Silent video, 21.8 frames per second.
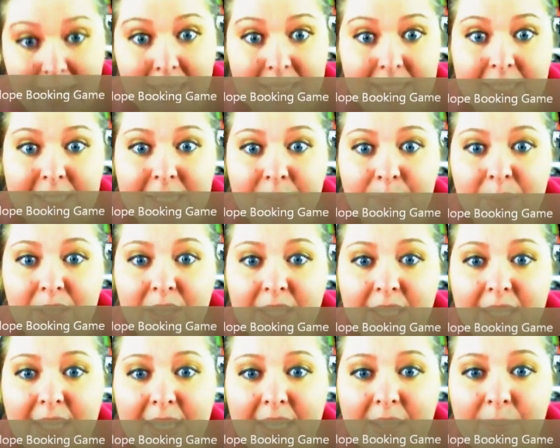and I
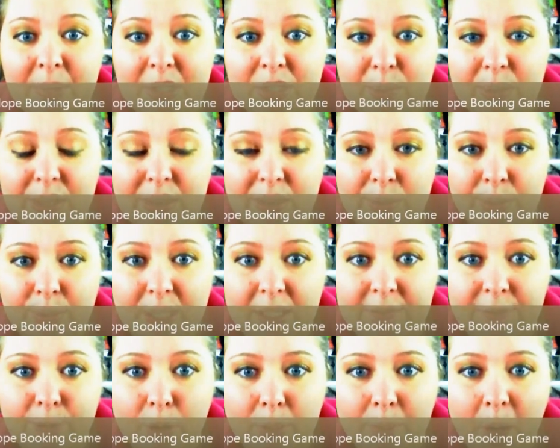typically get between 3
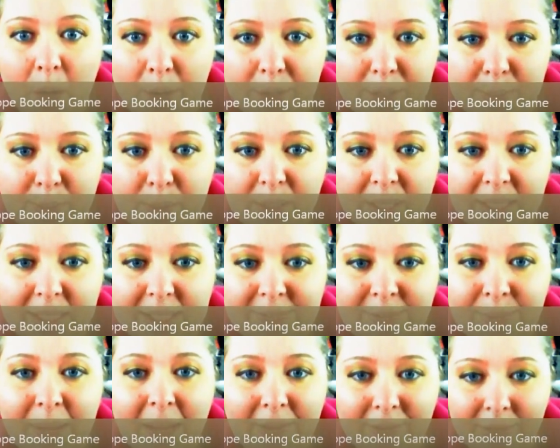and 4 party
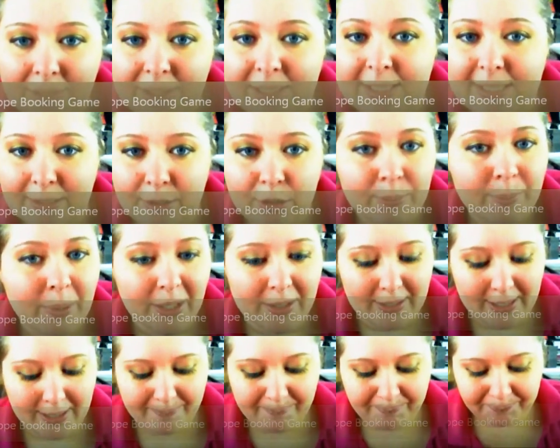bookings from every single
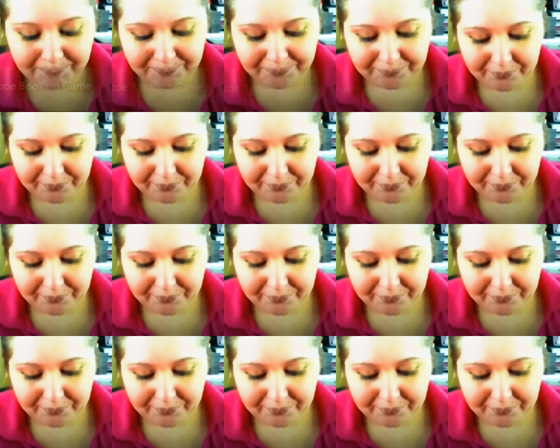party.